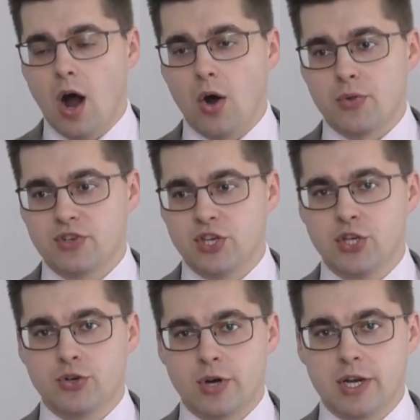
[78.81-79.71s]
on the
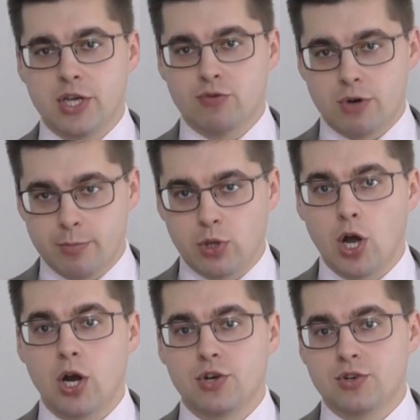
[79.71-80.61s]
security in Europe
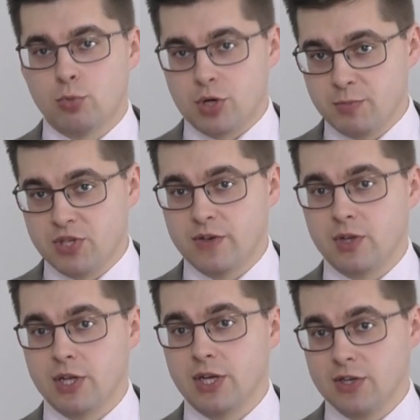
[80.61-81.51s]
large and more
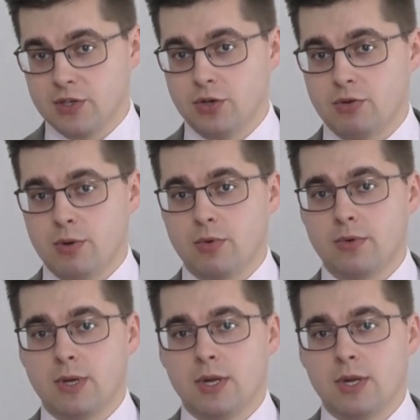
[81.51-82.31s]
specifically in Eastern Europe.